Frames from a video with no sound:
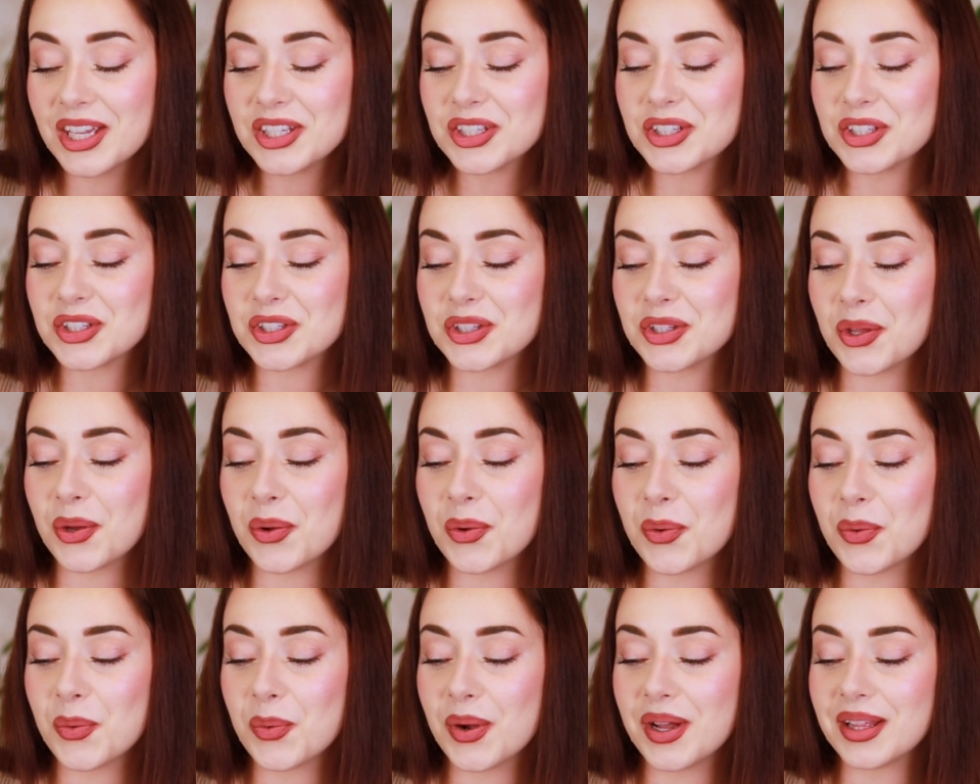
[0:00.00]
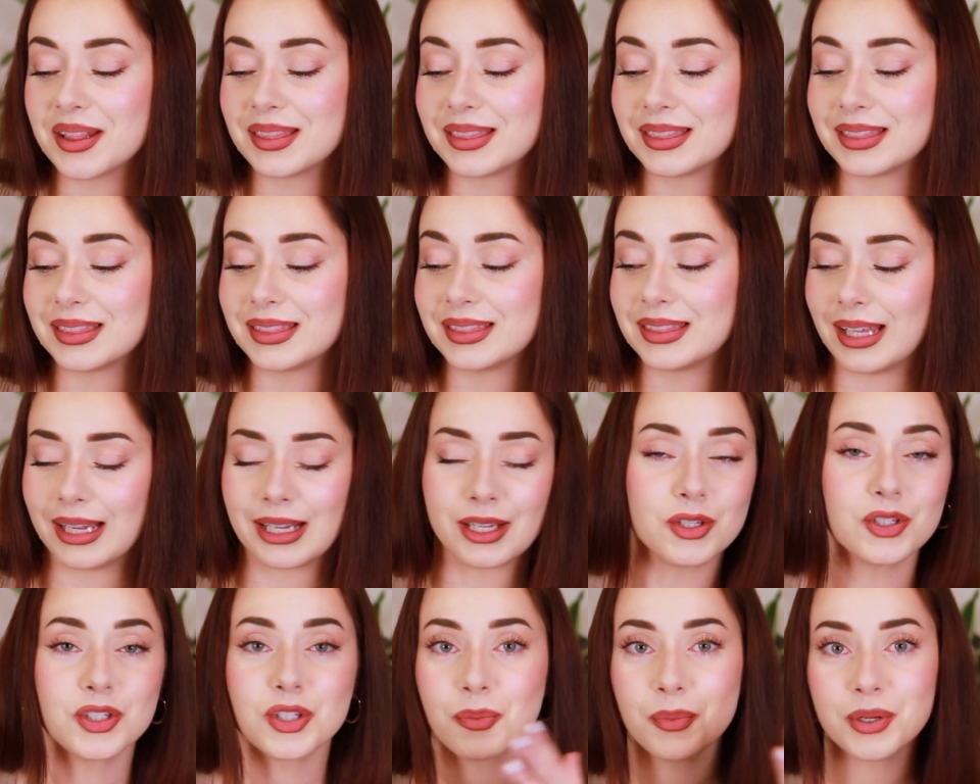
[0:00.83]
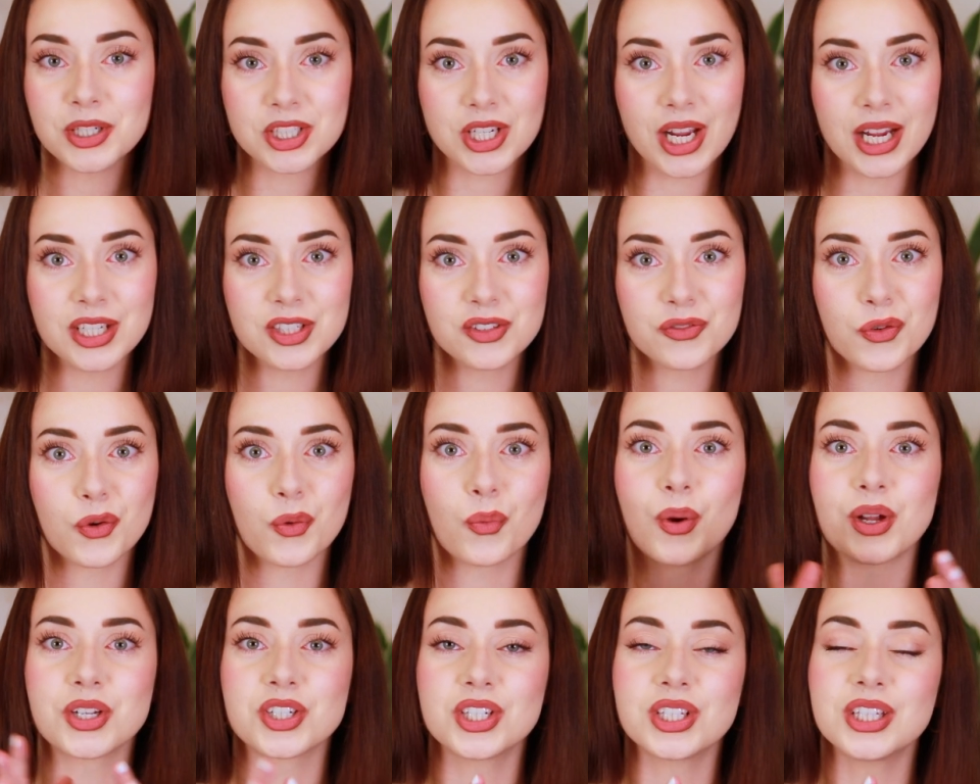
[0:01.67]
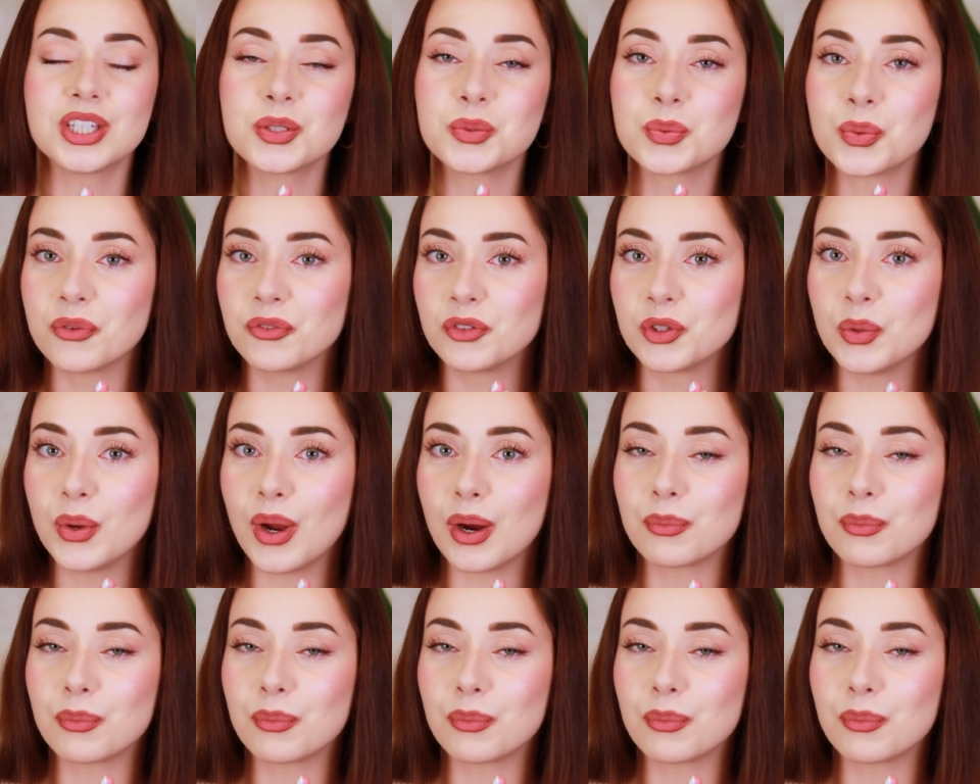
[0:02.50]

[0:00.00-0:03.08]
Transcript: So thank you so much, guys, for watching this review.